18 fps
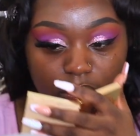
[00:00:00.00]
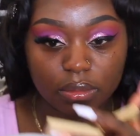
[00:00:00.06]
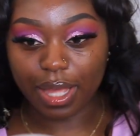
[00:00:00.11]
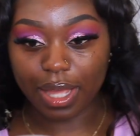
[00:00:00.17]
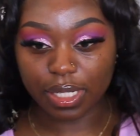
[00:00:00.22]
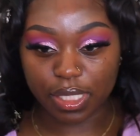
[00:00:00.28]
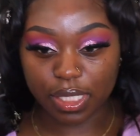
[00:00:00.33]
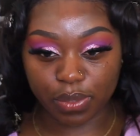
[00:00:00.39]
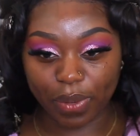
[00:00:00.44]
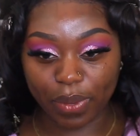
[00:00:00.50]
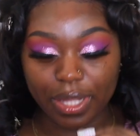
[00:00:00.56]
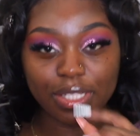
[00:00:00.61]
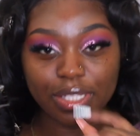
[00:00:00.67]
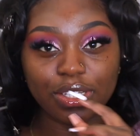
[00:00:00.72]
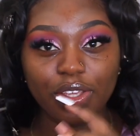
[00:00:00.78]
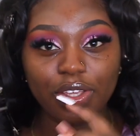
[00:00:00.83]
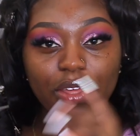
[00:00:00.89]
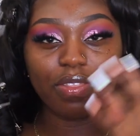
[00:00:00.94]
I swear
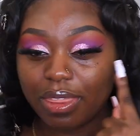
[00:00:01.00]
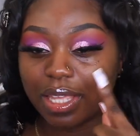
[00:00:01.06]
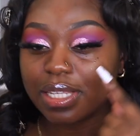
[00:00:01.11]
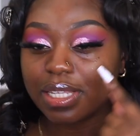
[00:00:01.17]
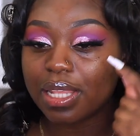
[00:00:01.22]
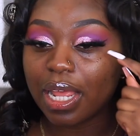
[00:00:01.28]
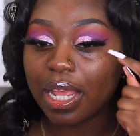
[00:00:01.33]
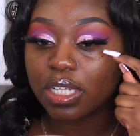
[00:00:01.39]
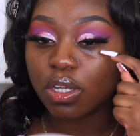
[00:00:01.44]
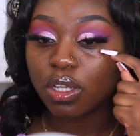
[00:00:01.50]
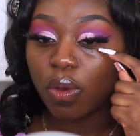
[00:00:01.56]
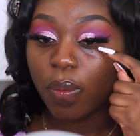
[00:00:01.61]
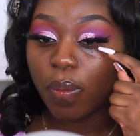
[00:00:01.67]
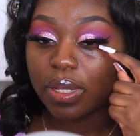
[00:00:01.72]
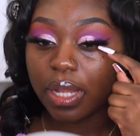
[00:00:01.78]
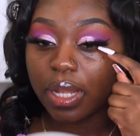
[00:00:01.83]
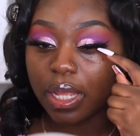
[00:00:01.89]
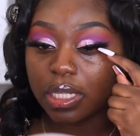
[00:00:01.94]
to you, this lash
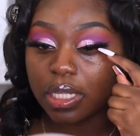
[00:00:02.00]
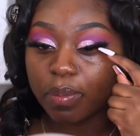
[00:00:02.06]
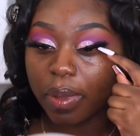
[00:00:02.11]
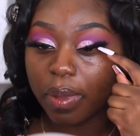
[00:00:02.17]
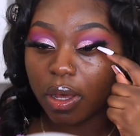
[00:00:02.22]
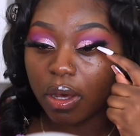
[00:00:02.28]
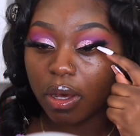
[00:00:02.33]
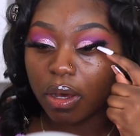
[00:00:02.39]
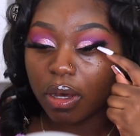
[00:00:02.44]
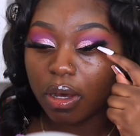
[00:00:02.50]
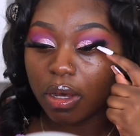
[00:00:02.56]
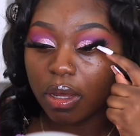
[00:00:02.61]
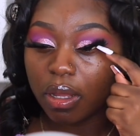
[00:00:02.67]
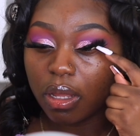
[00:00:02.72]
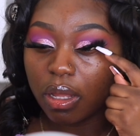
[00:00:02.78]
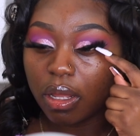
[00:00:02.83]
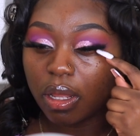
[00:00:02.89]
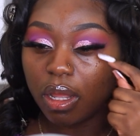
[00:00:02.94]
always leaves better
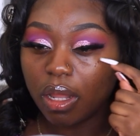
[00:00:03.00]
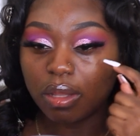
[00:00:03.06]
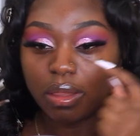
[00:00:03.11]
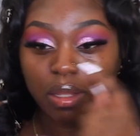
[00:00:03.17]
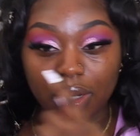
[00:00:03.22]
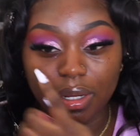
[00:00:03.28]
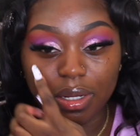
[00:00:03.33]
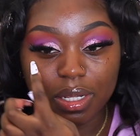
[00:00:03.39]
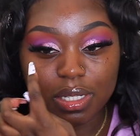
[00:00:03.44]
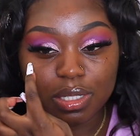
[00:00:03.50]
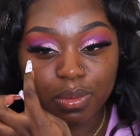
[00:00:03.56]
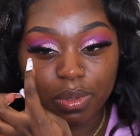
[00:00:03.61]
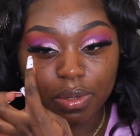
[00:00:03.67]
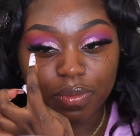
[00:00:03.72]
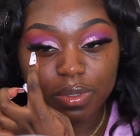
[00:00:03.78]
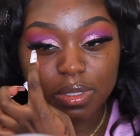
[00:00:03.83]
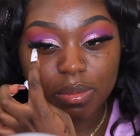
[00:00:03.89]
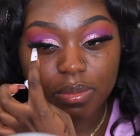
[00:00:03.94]
than this
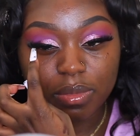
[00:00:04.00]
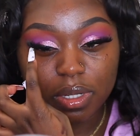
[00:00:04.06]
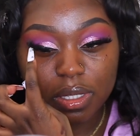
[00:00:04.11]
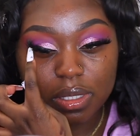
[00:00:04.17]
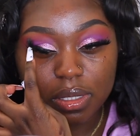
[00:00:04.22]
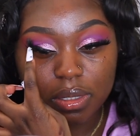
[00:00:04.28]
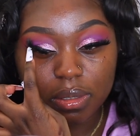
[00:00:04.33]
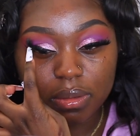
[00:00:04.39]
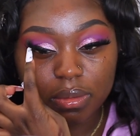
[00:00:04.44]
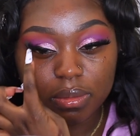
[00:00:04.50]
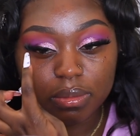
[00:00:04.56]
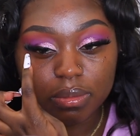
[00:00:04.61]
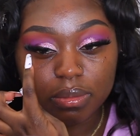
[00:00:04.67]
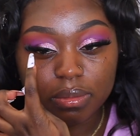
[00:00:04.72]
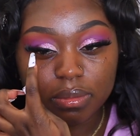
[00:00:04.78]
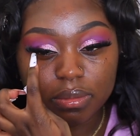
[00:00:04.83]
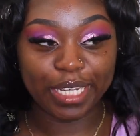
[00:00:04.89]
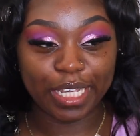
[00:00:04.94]
one for some reason.
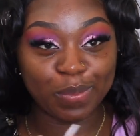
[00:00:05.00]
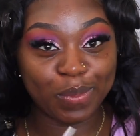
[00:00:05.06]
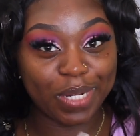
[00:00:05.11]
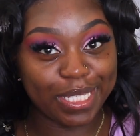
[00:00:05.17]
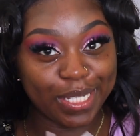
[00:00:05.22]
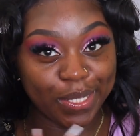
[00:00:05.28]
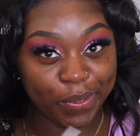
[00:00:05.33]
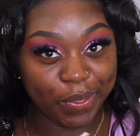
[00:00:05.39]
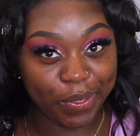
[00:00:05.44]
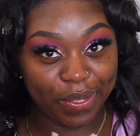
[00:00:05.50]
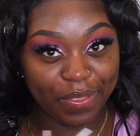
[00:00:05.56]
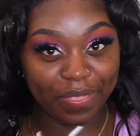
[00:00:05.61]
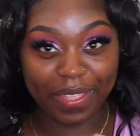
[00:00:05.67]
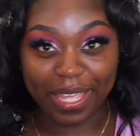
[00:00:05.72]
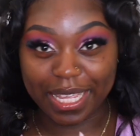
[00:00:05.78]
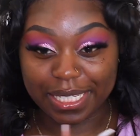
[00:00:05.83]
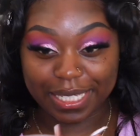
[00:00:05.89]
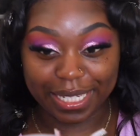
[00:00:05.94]
Because when I tell you,
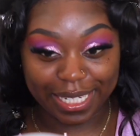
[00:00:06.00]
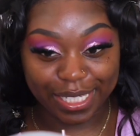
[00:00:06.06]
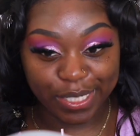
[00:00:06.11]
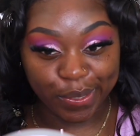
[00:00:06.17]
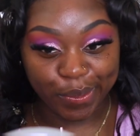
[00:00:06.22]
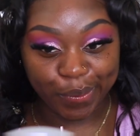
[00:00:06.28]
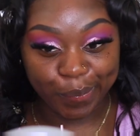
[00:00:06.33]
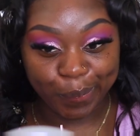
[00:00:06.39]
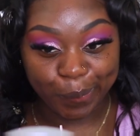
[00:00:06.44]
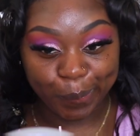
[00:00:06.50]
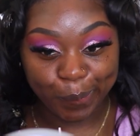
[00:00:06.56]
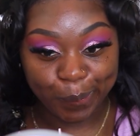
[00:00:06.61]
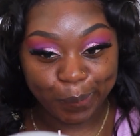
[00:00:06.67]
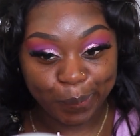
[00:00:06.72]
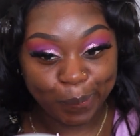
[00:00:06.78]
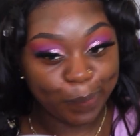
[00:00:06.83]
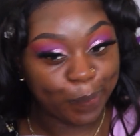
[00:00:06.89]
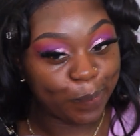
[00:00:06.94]
there is glitter
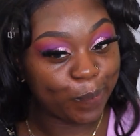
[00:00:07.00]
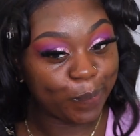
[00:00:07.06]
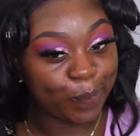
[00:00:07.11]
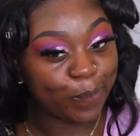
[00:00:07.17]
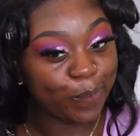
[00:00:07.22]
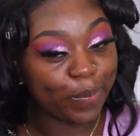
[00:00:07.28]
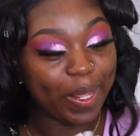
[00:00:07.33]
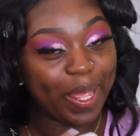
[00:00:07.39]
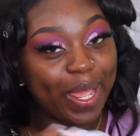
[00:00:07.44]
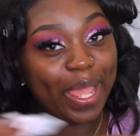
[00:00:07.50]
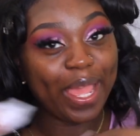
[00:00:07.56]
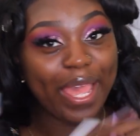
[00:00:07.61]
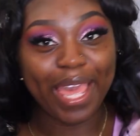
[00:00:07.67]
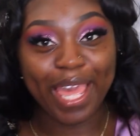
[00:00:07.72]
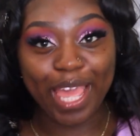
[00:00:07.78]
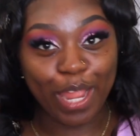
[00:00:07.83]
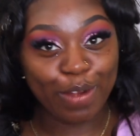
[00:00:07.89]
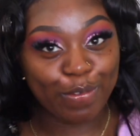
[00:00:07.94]

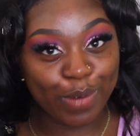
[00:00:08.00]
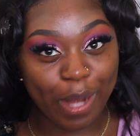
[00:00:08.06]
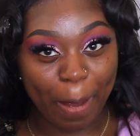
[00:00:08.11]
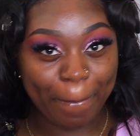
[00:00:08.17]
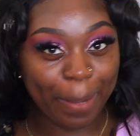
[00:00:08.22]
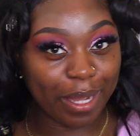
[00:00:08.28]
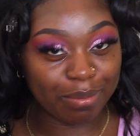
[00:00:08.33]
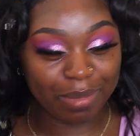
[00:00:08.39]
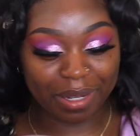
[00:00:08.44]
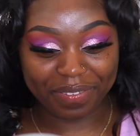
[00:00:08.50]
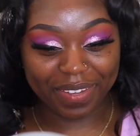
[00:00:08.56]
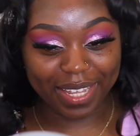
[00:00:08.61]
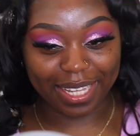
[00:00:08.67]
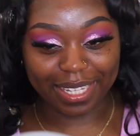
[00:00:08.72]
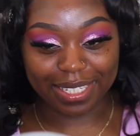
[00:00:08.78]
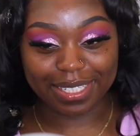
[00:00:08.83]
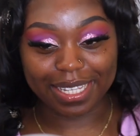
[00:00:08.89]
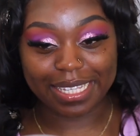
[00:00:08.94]
everywhere upon my
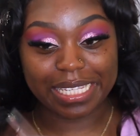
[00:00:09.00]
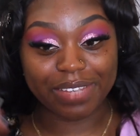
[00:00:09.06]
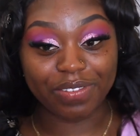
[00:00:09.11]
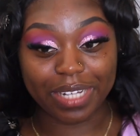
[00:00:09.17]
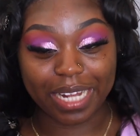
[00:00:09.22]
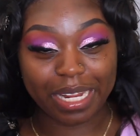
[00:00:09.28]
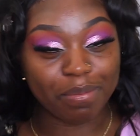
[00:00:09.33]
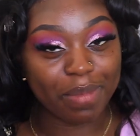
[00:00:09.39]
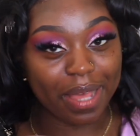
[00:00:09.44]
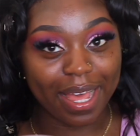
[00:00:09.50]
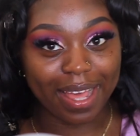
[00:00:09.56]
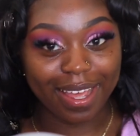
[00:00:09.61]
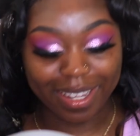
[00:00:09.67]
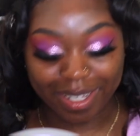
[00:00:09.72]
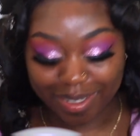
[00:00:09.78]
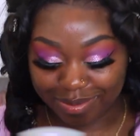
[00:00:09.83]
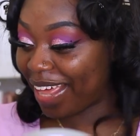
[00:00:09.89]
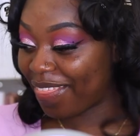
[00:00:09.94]
face, it's even in my eye.